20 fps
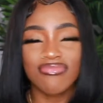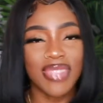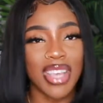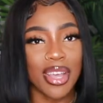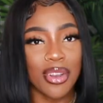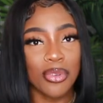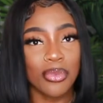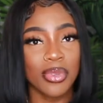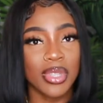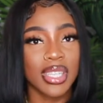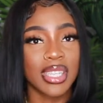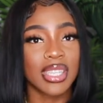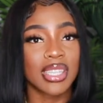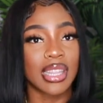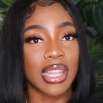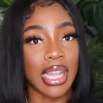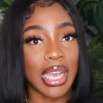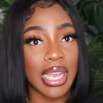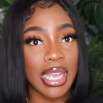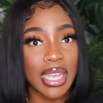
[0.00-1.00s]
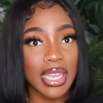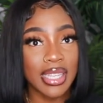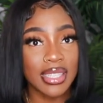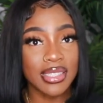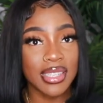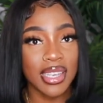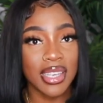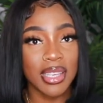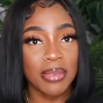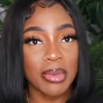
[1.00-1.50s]
I don't really like
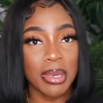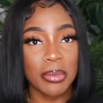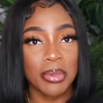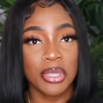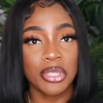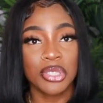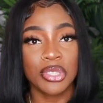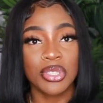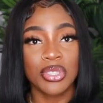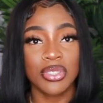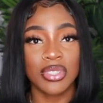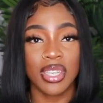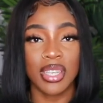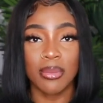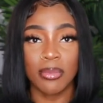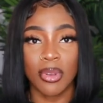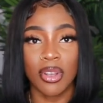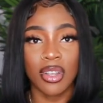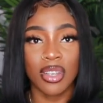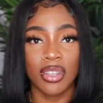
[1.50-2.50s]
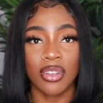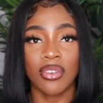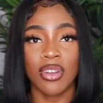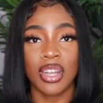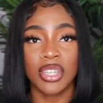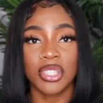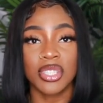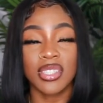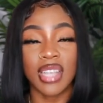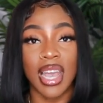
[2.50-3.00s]
taking my pictures in parking
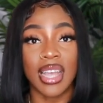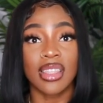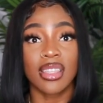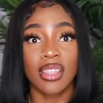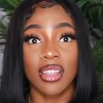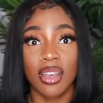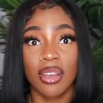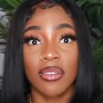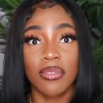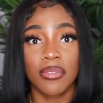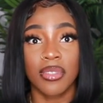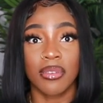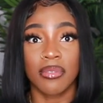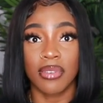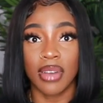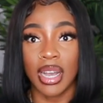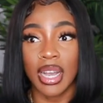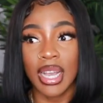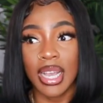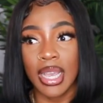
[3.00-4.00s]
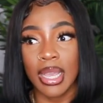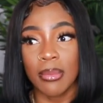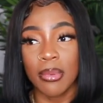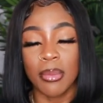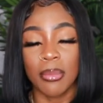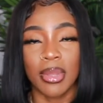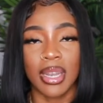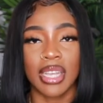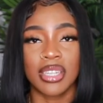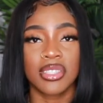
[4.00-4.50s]
garages. I love the vibe,
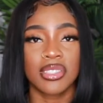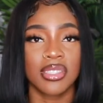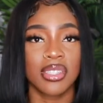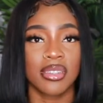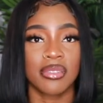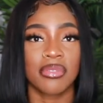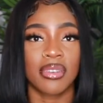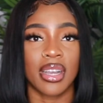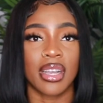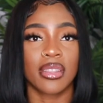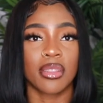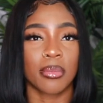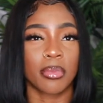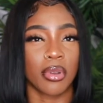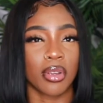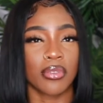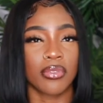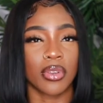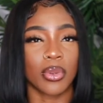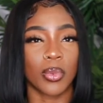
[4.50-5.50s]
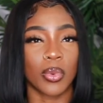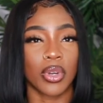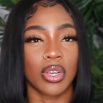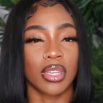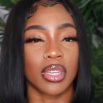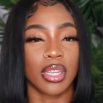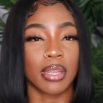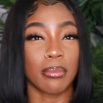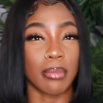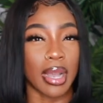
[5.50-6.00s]
but I just need to find the perfect
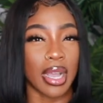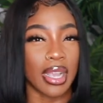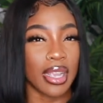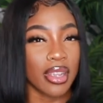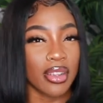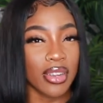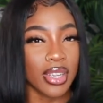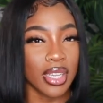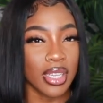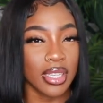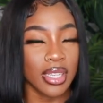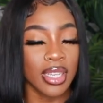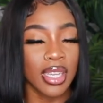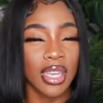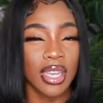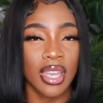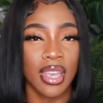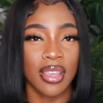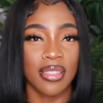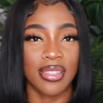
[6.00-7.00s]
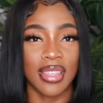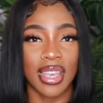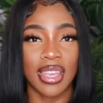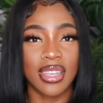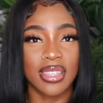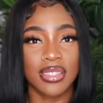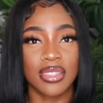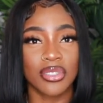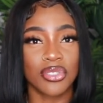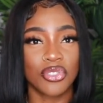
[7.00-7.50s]
one in my area that
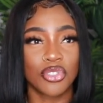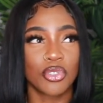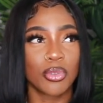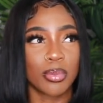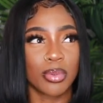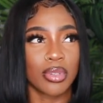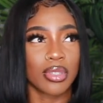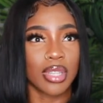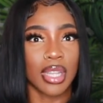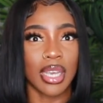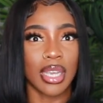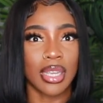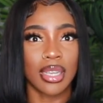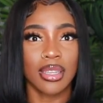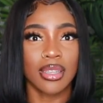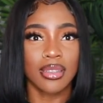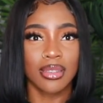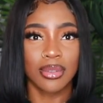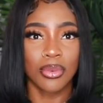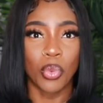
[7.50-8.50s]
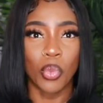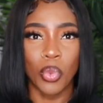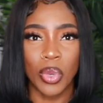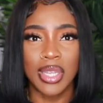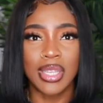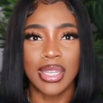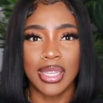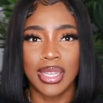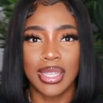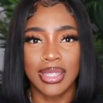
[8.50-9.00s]
isn't super like
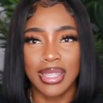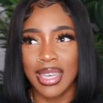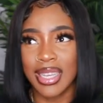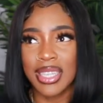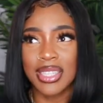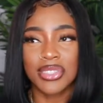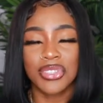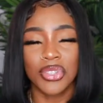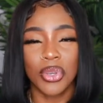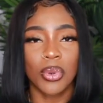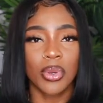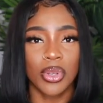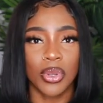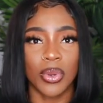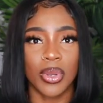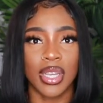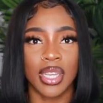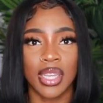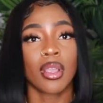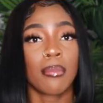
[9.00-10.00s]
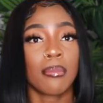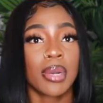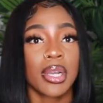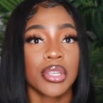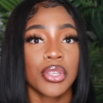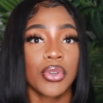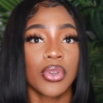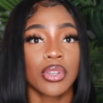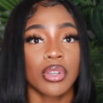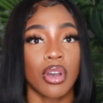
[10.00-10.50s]
windy. Like, it's so annoying.
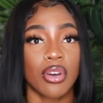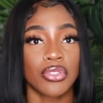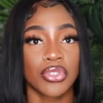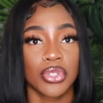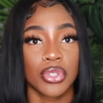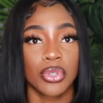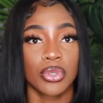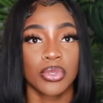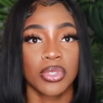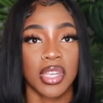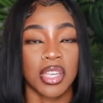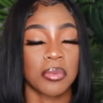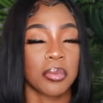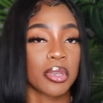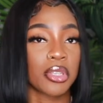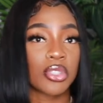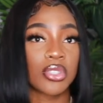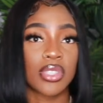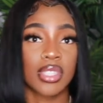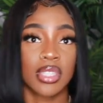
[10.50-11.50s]
But you can also take pictures